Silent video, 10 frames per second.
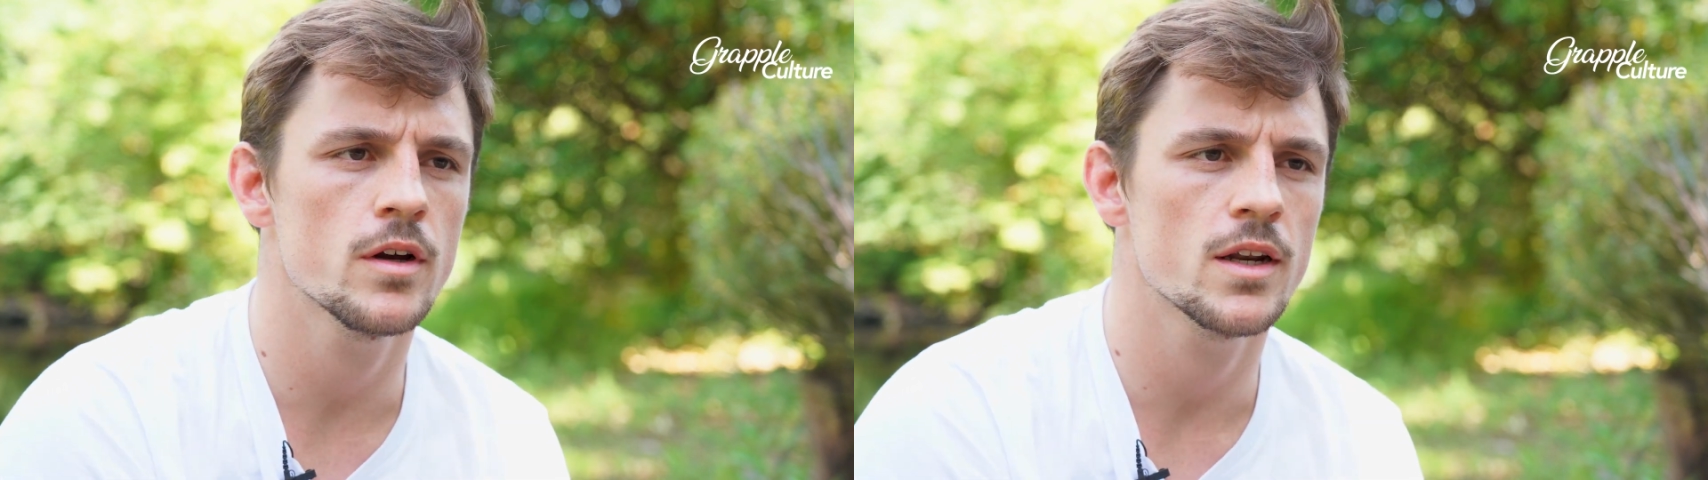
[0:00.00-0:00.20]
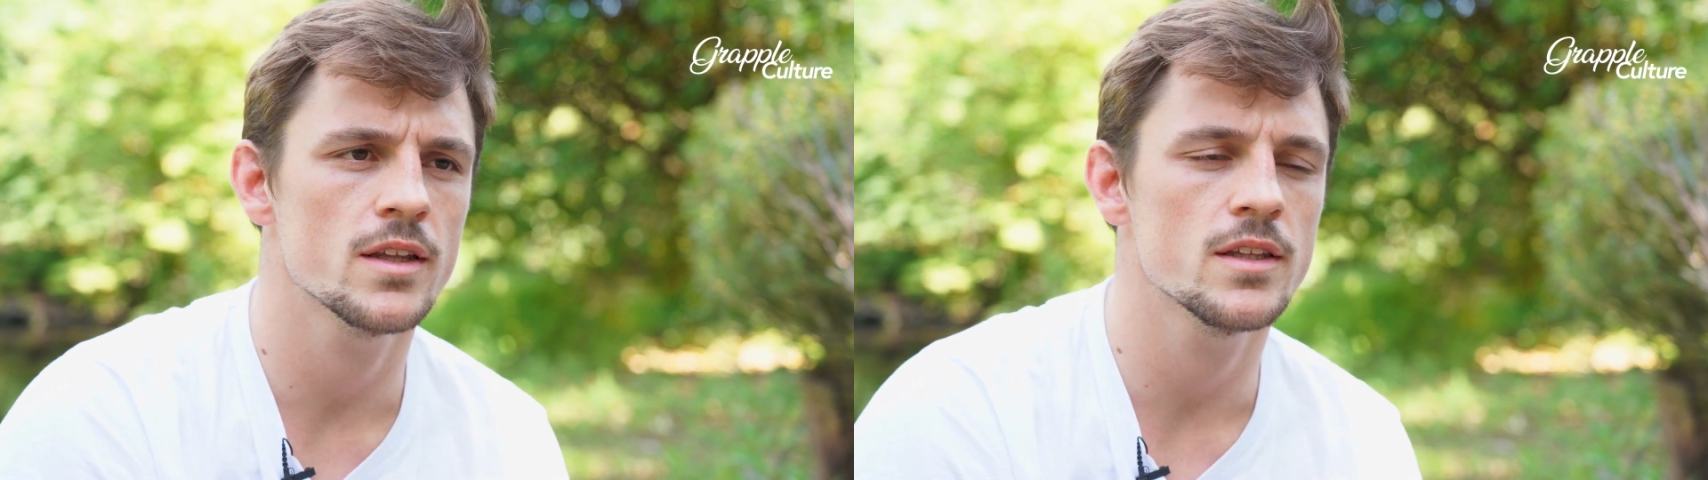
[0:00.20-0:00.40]

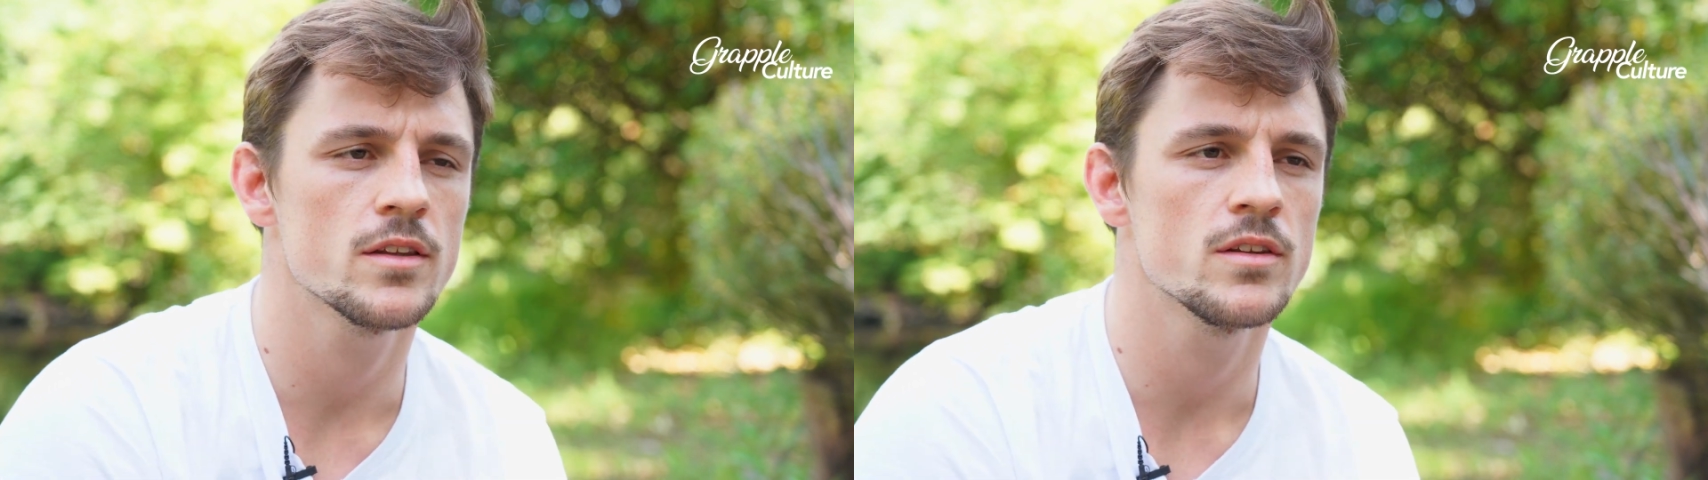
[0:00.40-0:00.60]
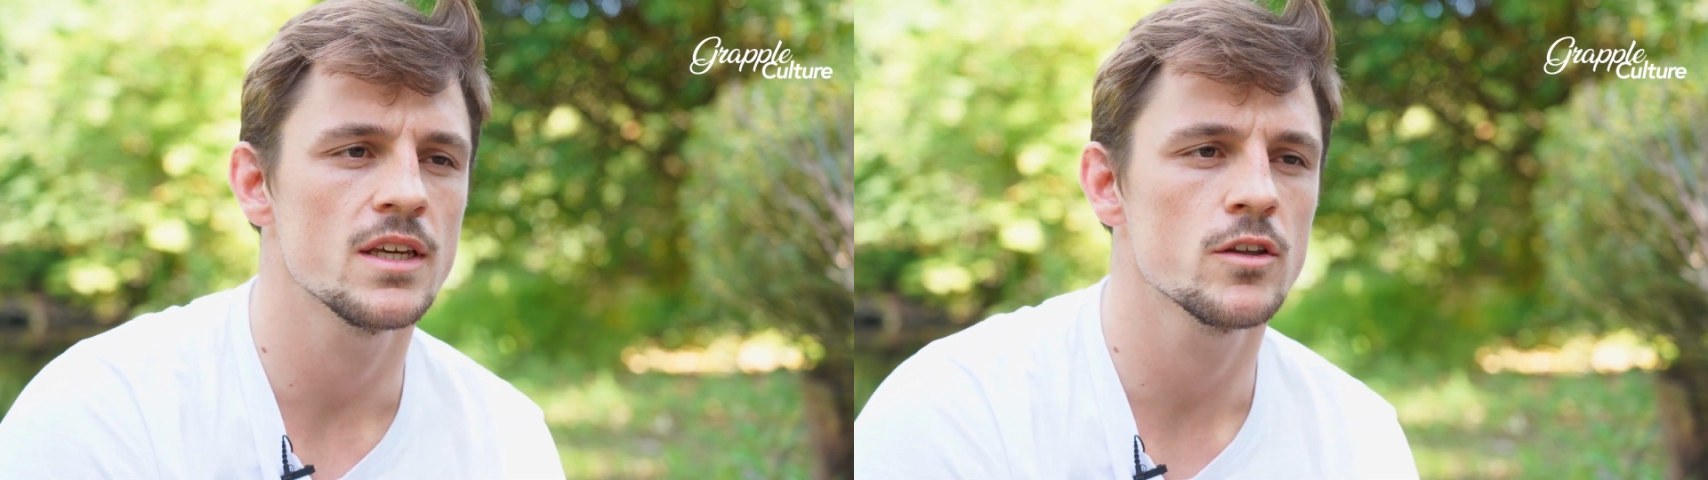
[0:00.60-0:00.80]
and I
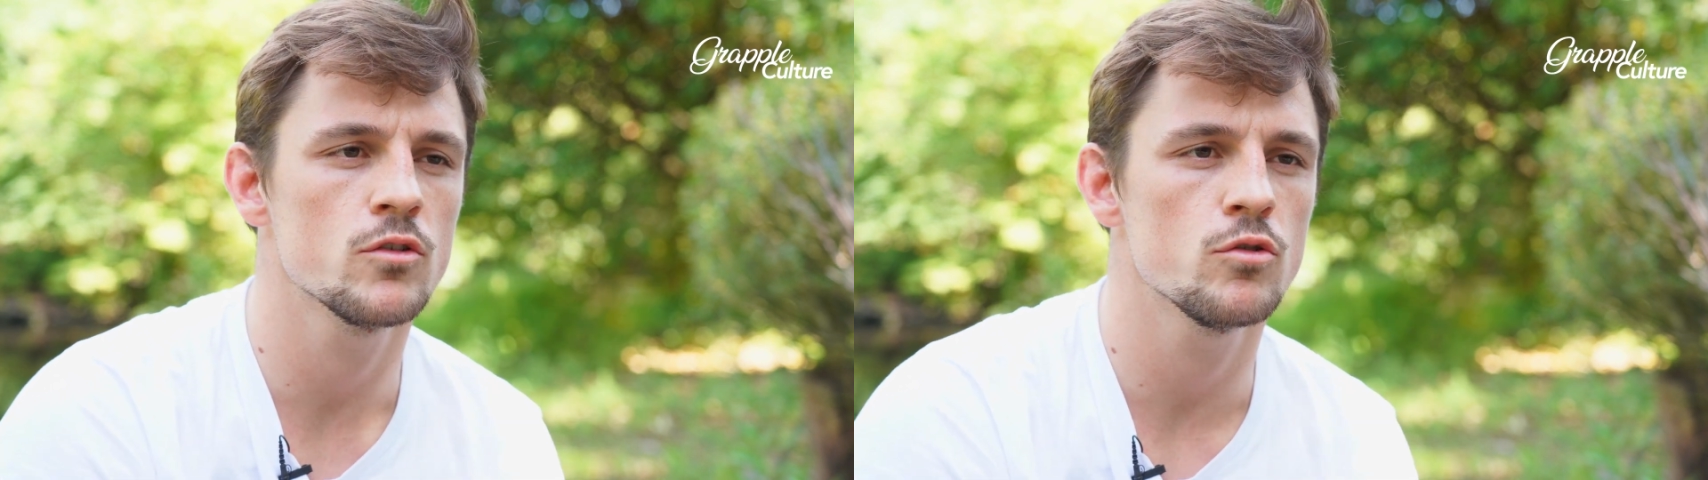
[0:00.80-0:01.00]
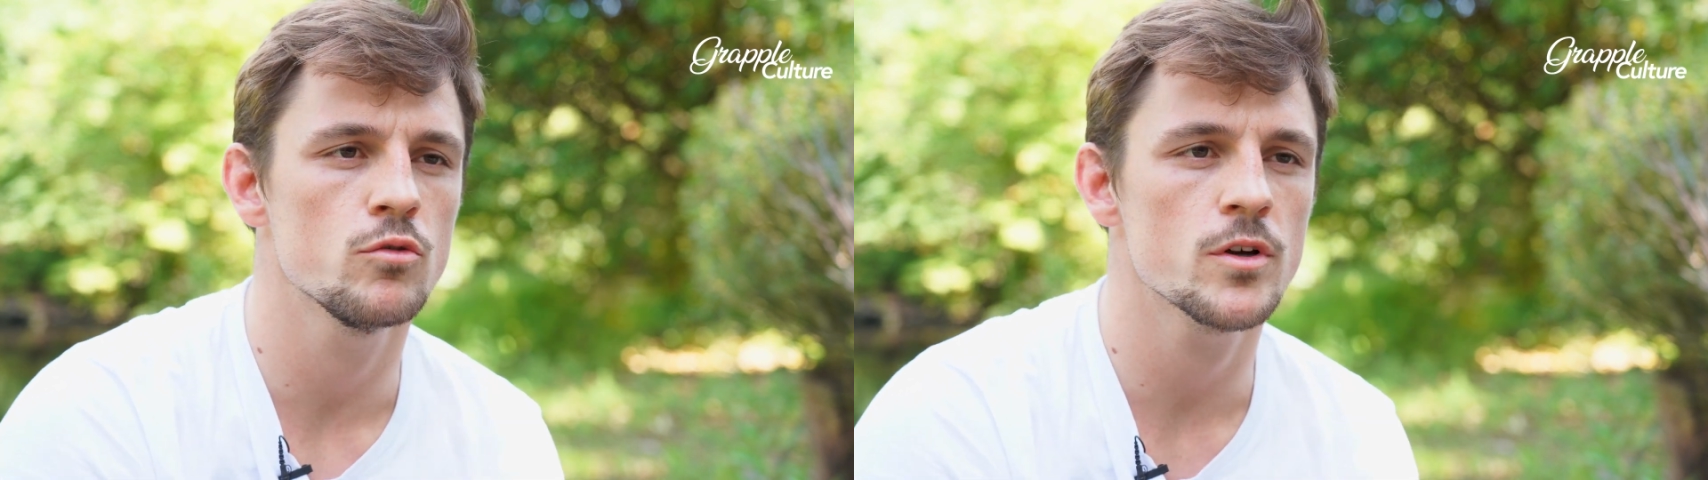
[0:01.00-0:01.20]
didn't think
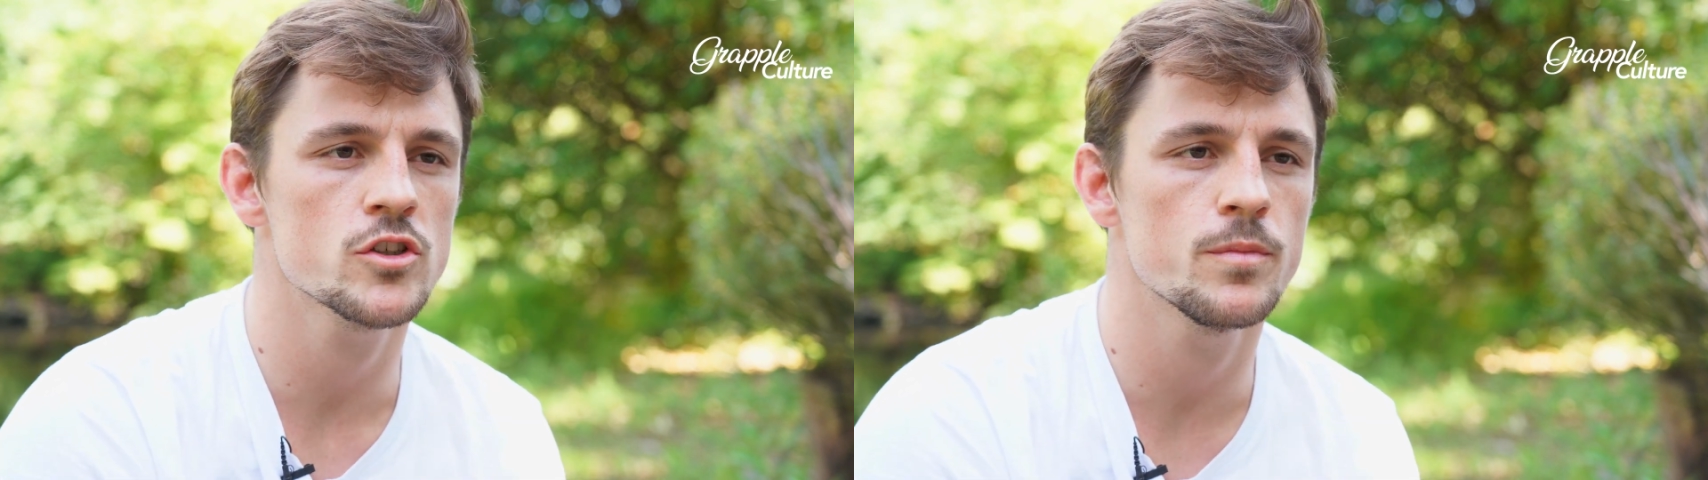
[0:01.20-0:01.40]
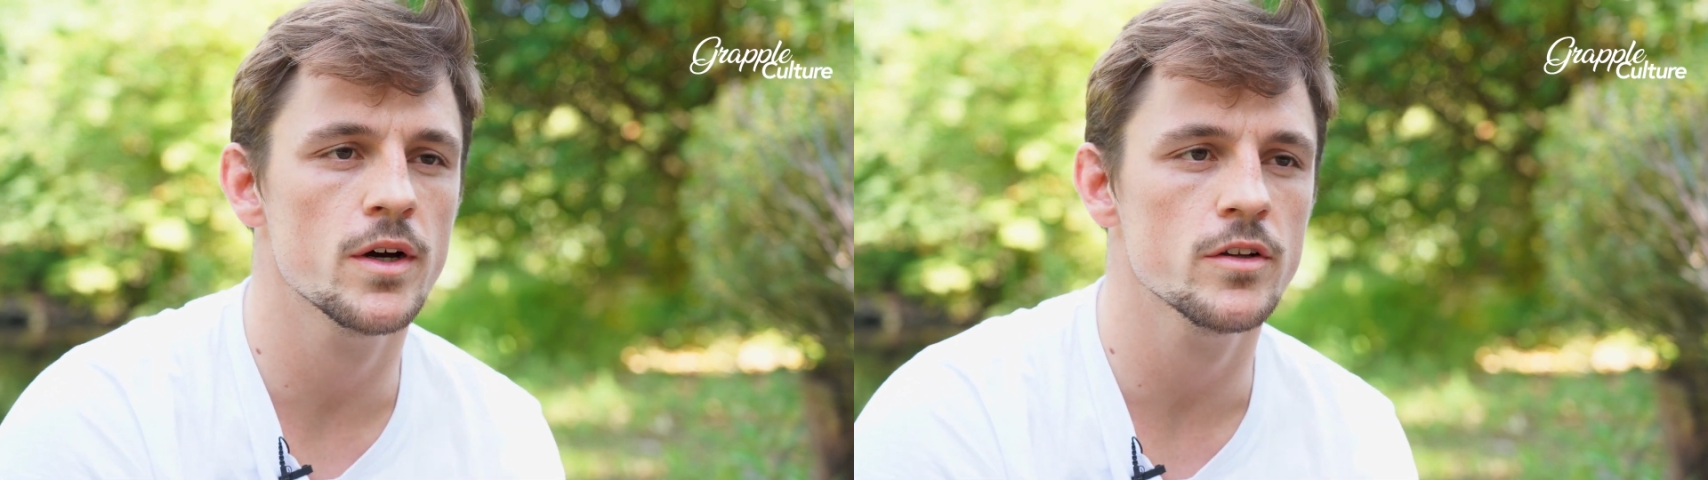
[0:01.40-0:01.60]
too
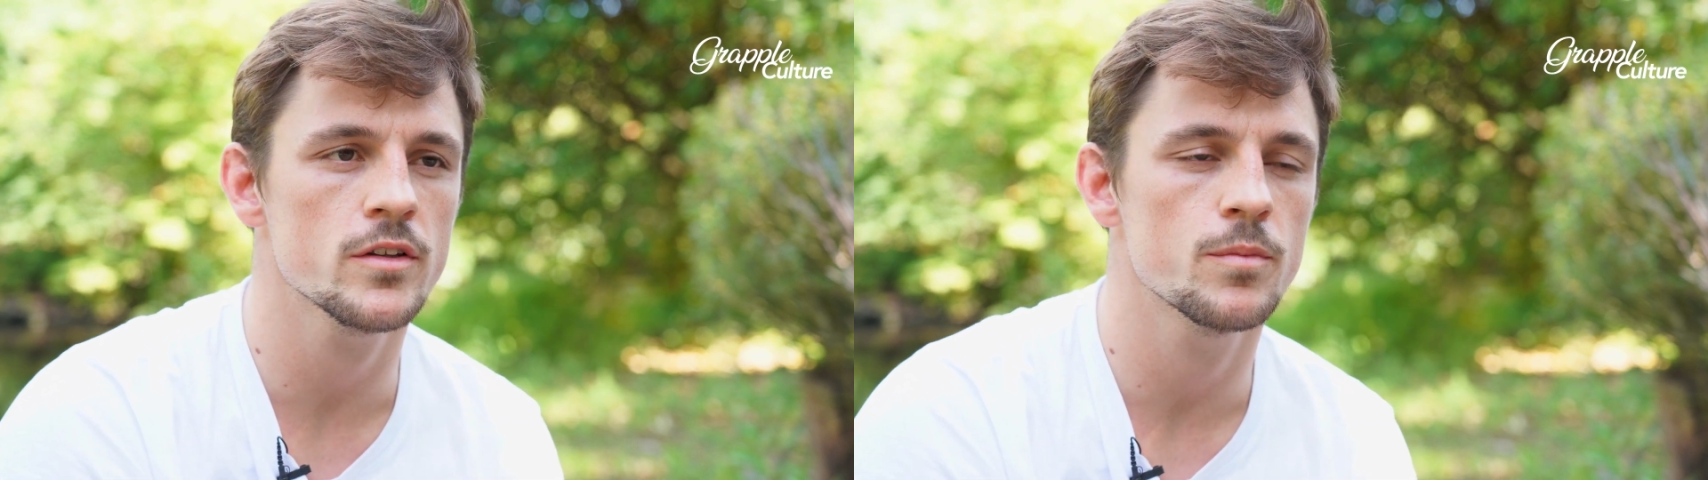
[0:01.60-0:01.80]
much about it.